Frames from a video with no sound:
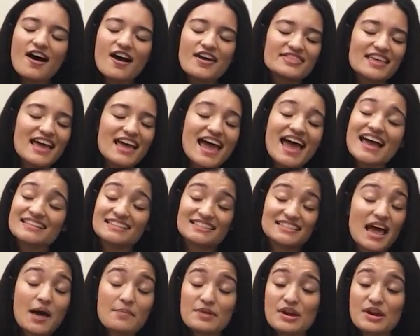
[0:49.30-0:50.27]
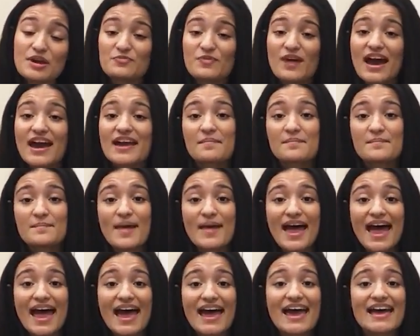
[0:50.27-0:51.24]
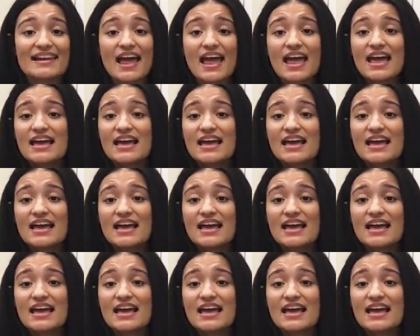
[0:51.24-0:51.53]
I felt like I can truly express